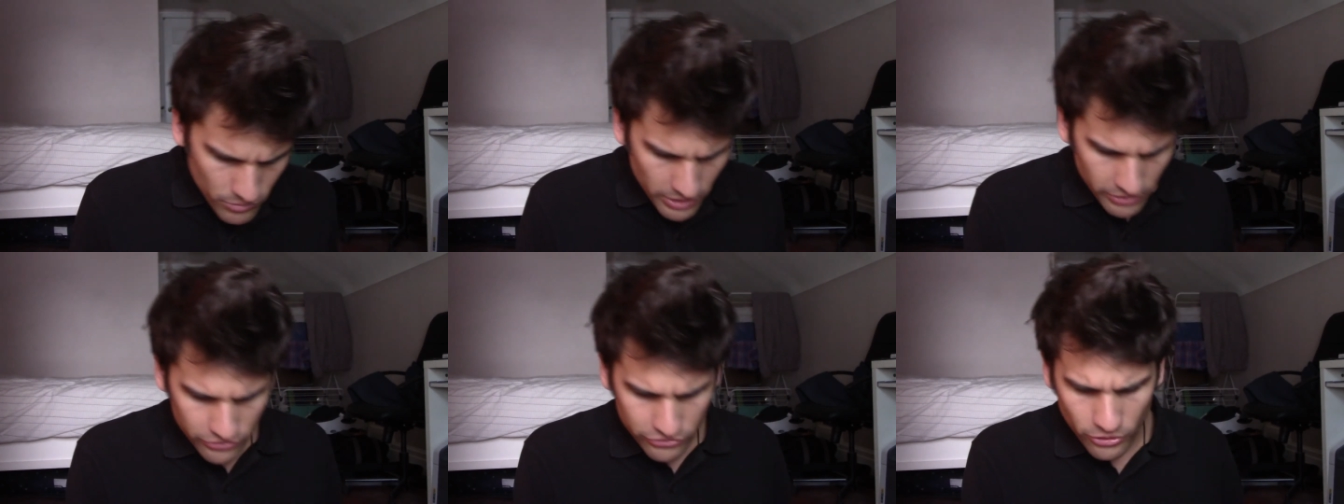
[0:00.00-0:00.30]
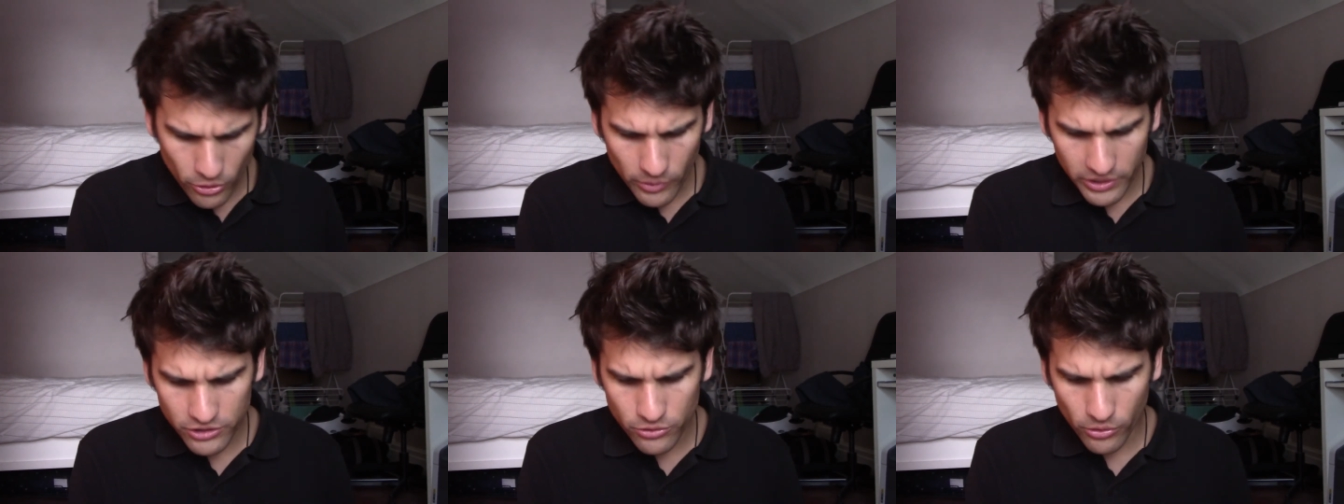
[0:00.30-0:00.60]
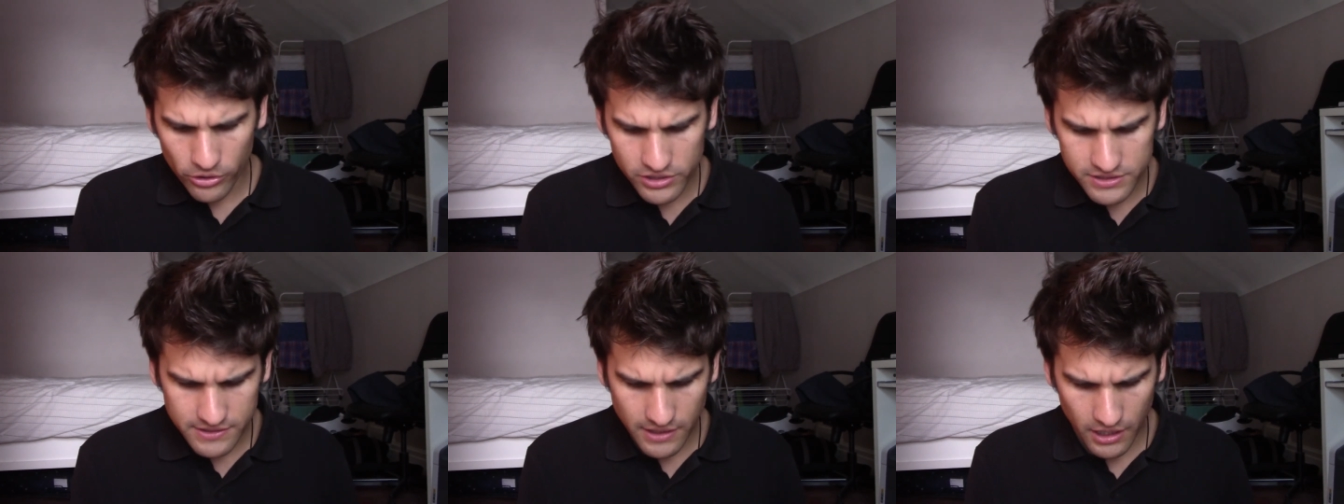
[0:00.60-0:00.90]
So in
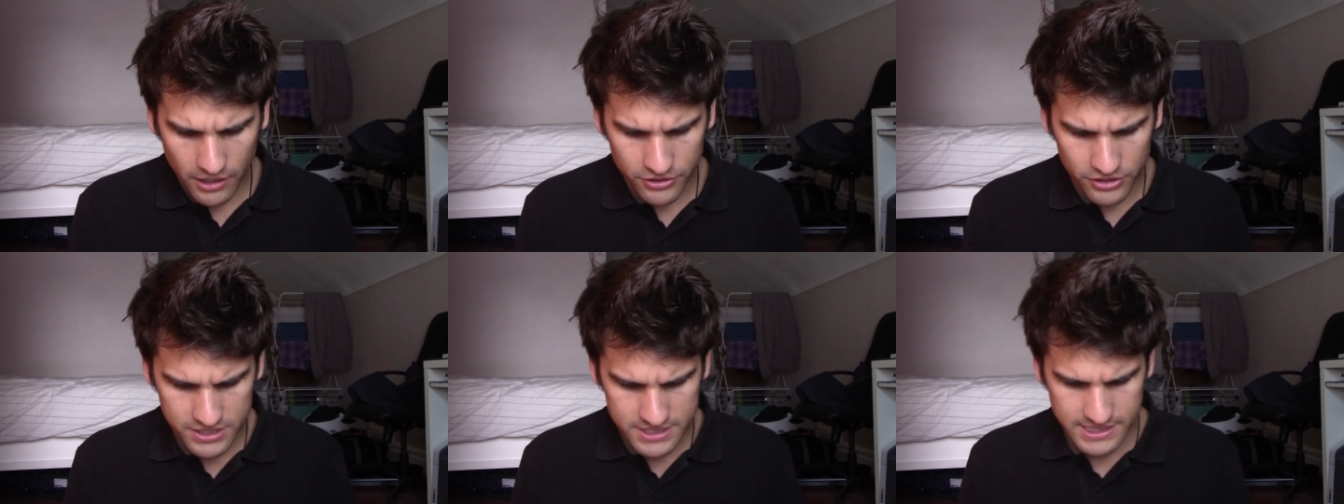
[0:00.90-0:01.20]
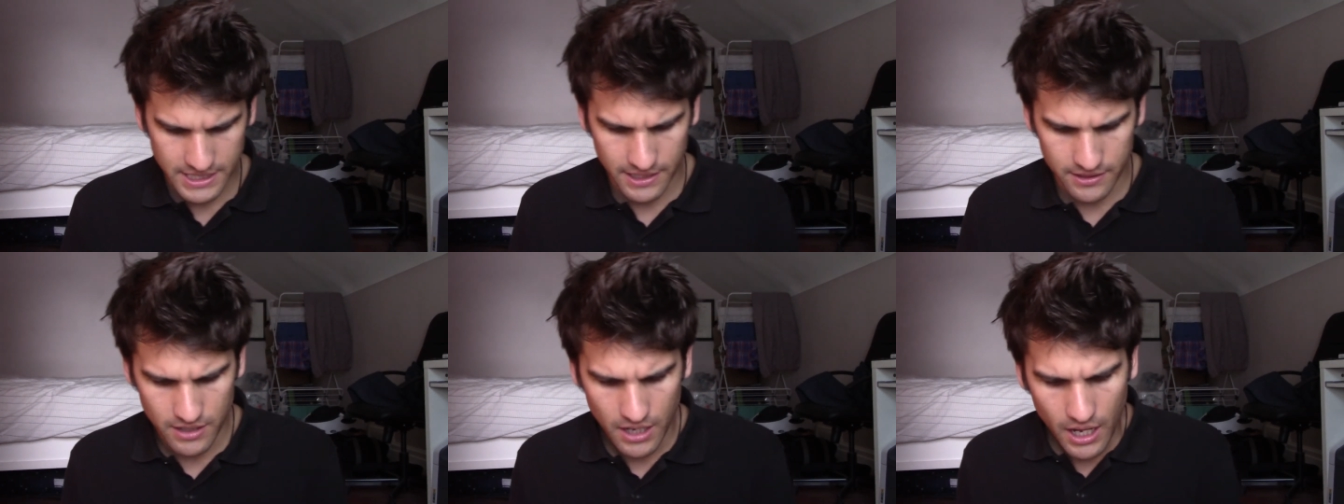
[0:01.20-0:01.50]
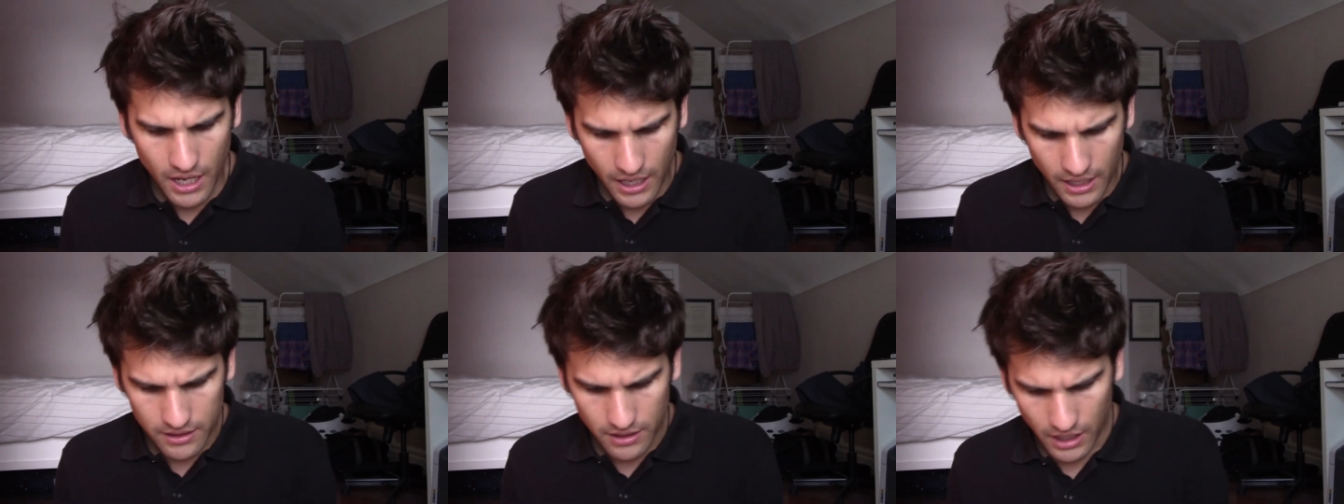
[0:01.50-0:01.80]
order to understand
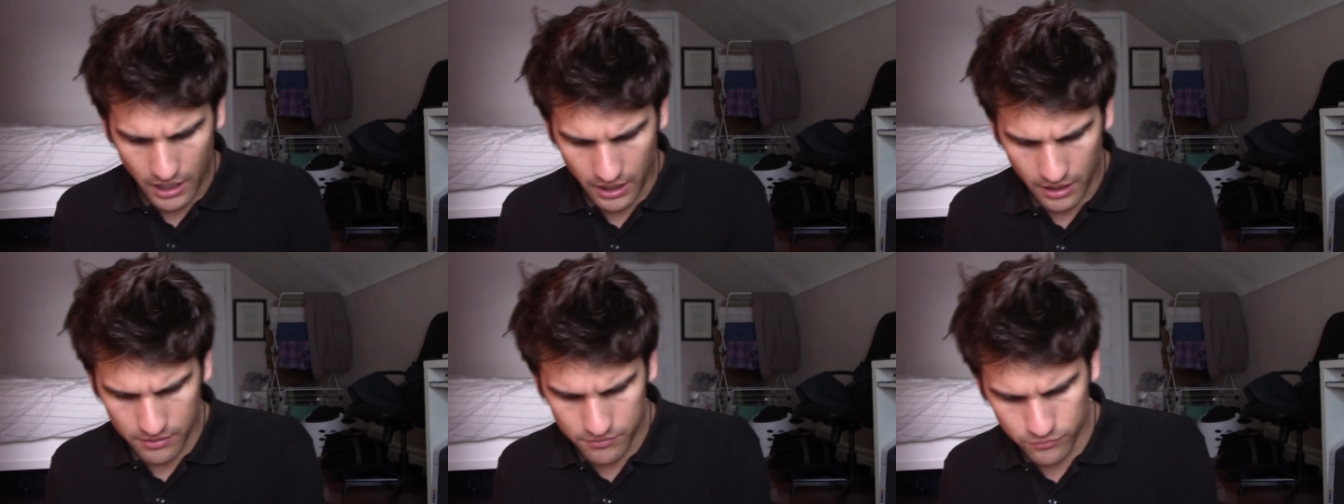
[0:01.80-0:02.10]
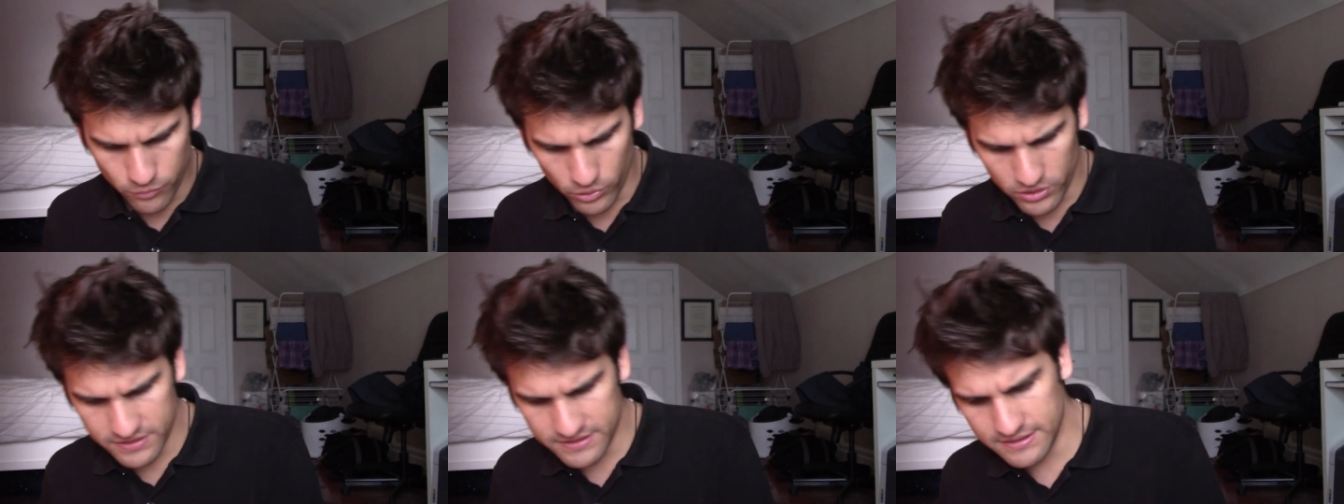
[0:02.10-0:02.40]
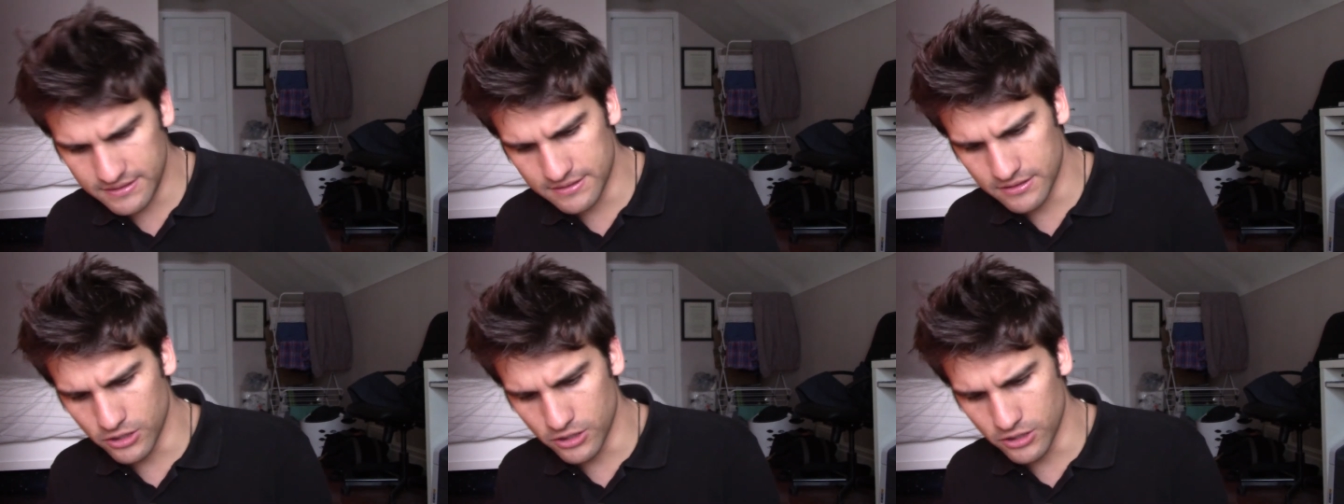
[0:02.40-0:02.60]
vortices